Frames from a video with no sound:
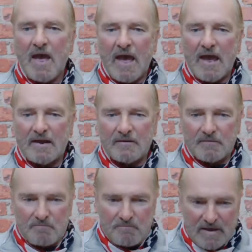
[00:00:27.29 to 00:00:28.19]
And
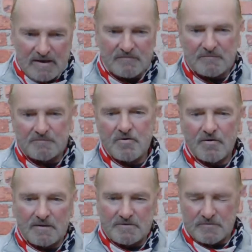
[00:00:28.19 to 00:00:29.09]
many of the
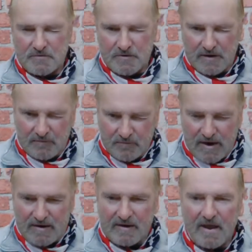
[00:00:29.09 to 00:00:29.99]
programs we're doing
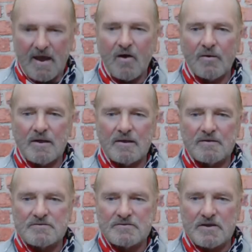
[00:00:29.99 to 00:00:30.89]
right now
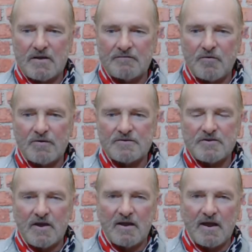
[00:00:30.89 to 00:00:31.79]
is uh,
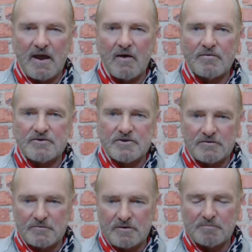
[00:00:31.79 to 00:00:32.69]
focusing on how the
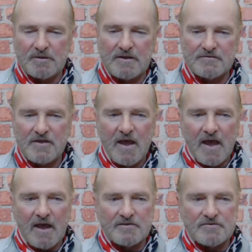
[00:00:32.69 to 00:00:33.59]
sheltering in place
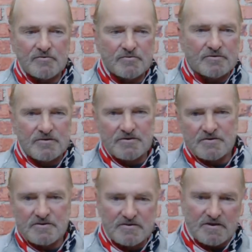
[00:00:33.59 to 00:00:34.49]
and social
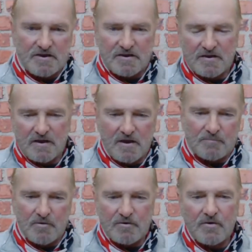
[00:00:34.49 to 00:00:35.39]
distancing uh,
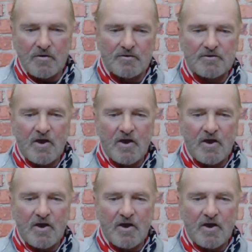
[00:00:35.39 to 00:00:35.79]
protocols